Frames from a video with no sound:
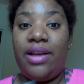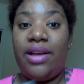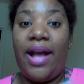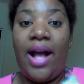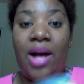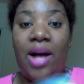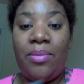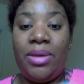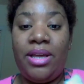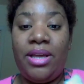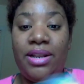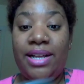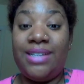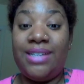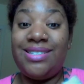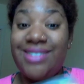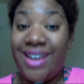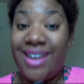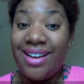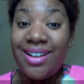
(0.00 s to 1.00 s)
I mean it
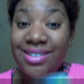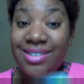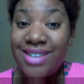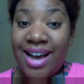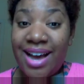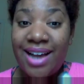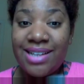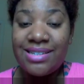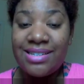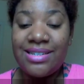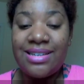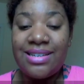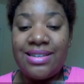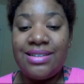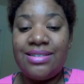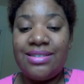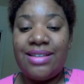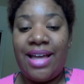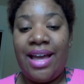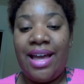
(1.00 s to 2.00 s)

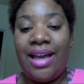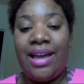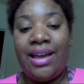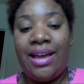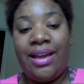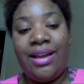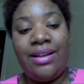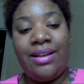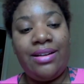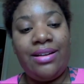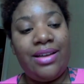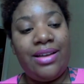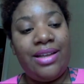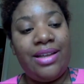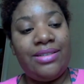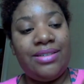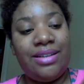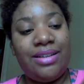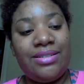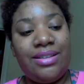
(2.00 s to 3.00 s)
sanitizes and
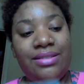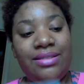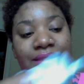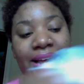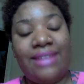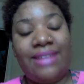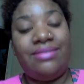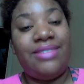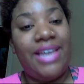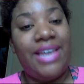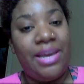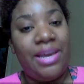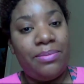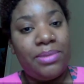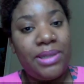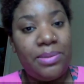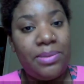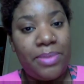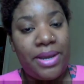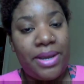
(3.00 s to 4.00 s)
it doesn't like
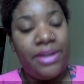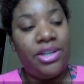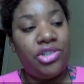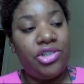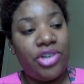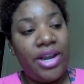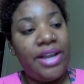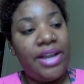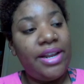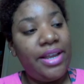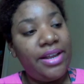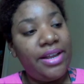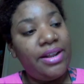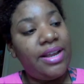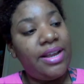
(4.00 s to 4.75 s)
damply penetrate it,